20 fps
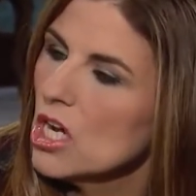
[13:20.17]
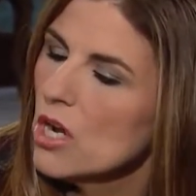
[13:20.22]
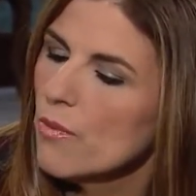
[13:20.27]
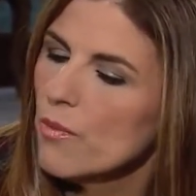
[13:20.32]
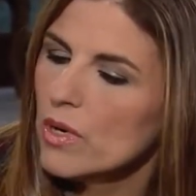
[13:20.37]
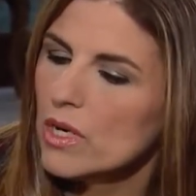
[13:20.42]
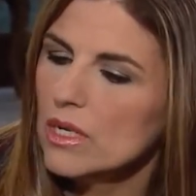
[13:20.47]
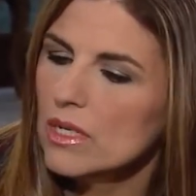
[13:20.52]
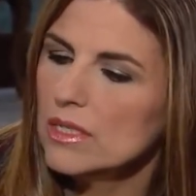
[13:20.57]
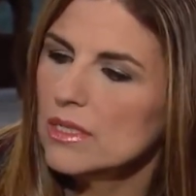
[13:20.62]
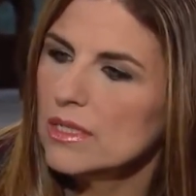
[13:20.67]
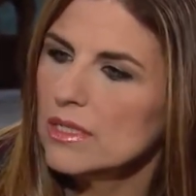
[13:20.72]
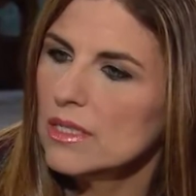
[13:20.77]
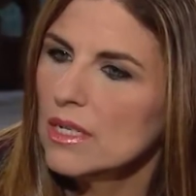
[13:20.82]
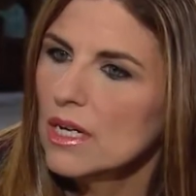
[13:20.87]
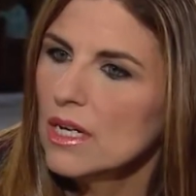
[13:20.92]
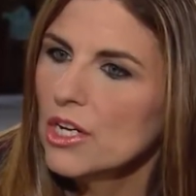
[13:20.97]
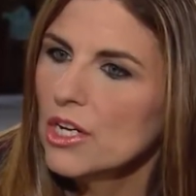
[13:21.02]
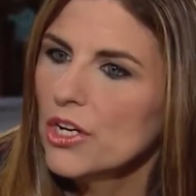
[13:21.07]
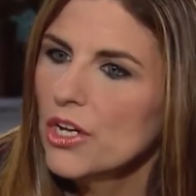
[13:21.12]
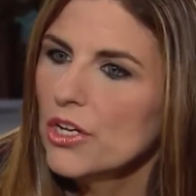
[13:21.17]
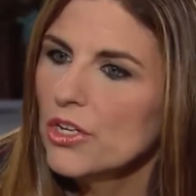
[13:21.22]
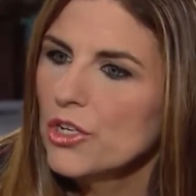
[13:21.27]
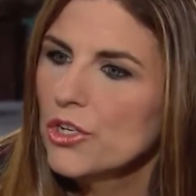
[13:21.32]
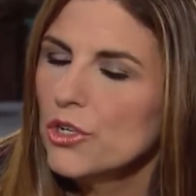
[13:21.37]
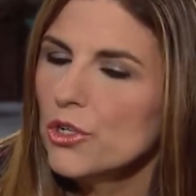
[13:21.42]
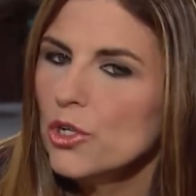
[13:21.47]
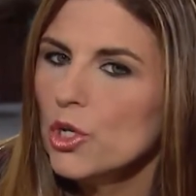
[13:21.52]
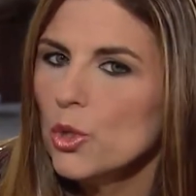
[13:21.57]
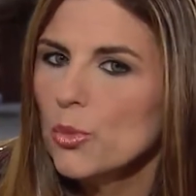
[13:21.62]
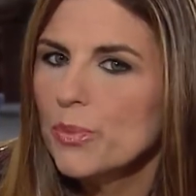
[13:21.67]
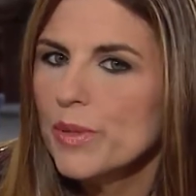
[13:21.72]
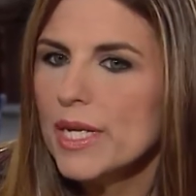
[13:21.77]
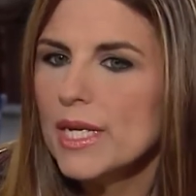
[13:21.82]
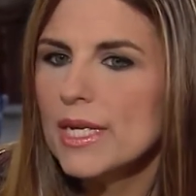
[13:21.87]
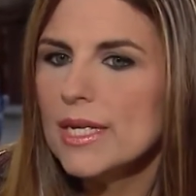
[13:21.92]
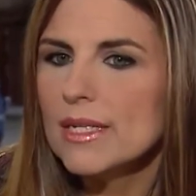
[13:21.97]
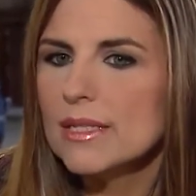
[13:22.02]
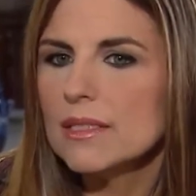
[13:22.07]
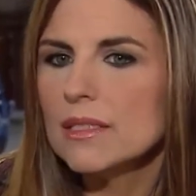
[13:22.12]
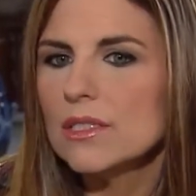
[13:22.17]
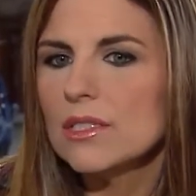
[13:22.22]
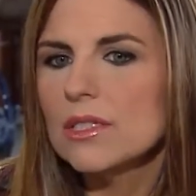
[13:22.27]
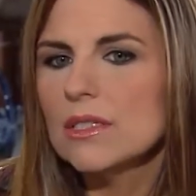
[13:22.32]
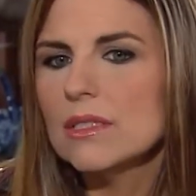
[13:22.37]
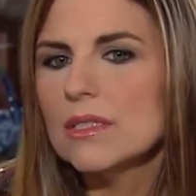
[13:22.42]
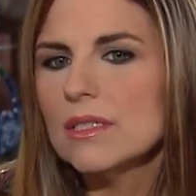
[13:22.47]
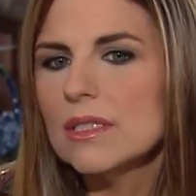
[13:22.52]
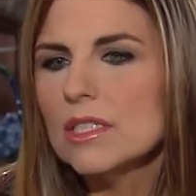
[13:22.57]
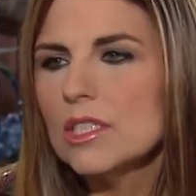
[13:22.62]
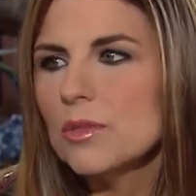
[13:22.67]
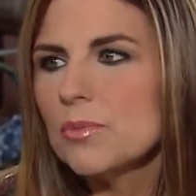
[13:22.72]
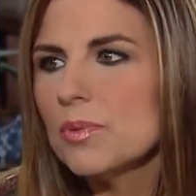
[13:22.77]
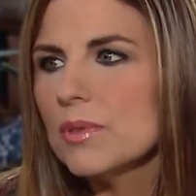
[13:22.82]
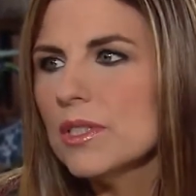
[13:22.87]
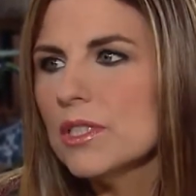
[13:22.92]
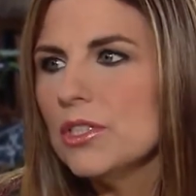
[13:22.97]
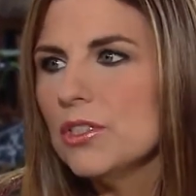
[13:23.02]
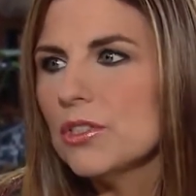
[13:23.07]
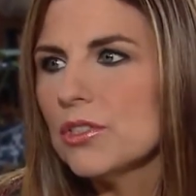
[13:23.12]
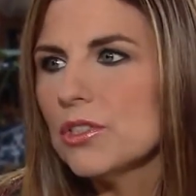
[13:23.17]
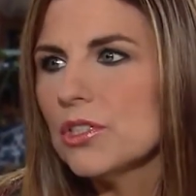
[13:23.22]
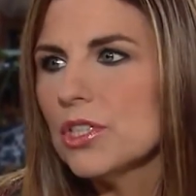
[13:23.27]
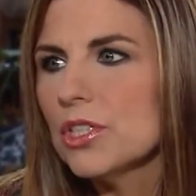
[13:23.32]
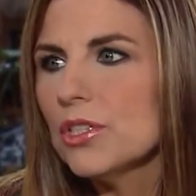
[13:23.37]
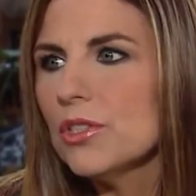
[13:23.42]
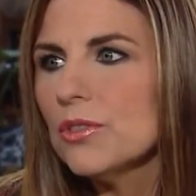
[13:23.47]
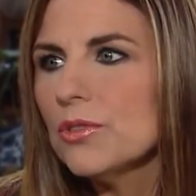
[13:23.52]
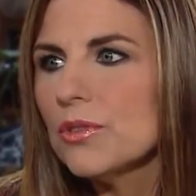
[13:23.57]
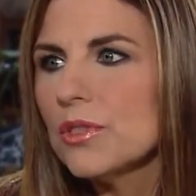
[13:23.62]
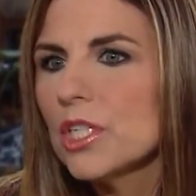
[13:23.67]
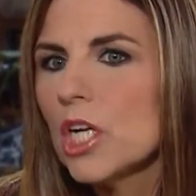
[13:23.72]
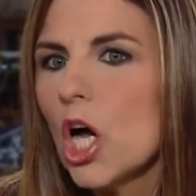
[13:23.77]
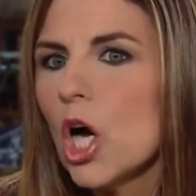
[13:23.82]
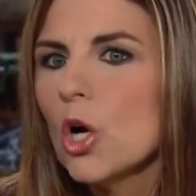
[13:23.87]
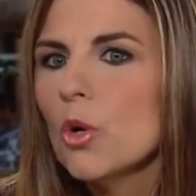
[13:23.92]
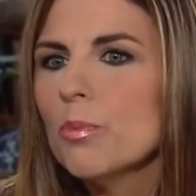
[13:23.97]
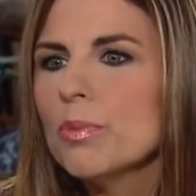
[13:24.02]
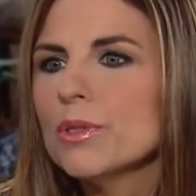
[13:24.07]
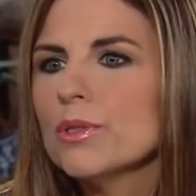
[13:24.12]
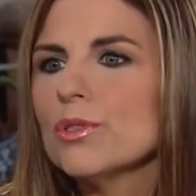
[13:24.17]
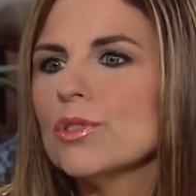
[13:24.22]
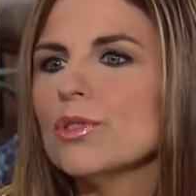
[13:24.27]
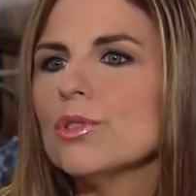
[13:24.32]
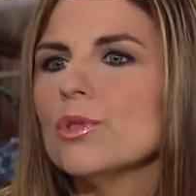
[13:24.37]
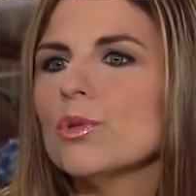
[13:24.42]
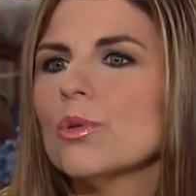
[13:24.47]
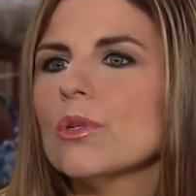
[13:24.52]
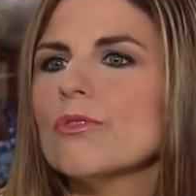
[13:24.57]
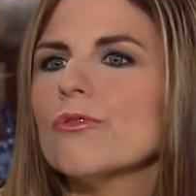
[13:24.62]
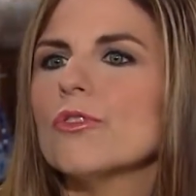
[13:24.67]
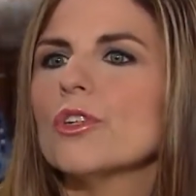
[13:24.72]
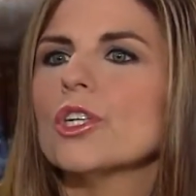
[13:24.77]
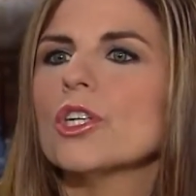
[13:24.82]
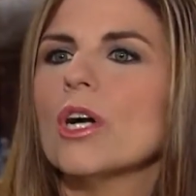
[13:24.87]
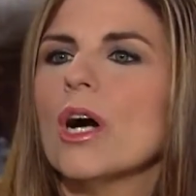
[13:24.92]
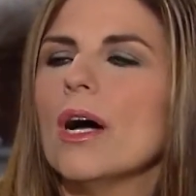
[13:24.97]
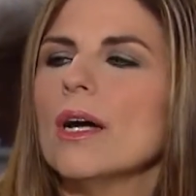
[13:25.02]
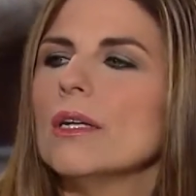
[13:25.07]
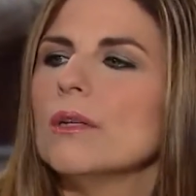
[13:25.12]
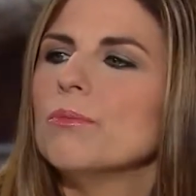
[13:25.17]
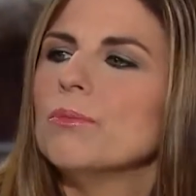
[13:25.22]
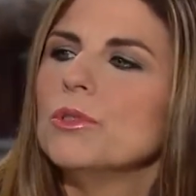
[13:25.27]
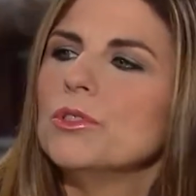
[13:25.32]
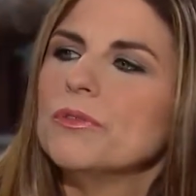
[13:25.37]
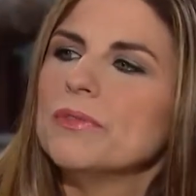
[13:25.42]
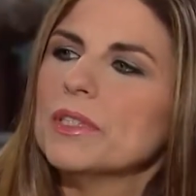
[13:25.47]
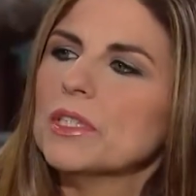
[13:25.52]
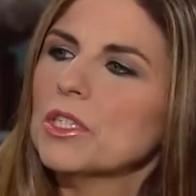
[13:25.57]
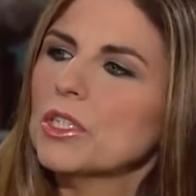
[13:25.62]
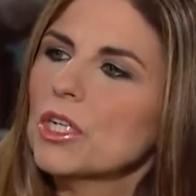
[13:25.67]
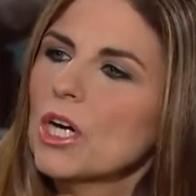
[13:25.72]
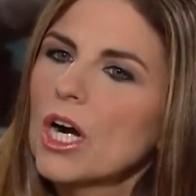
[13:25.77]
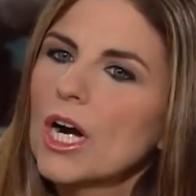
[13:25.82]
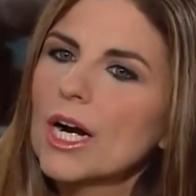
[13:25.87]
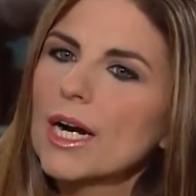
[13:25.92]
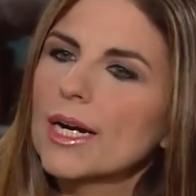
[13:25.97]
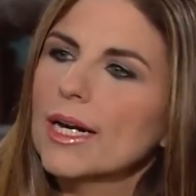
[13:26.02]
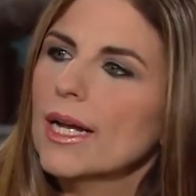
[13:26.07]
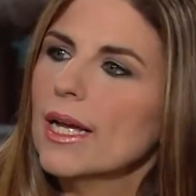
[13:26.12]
because your obedience to discipline your children opens the door for God to move in their heart.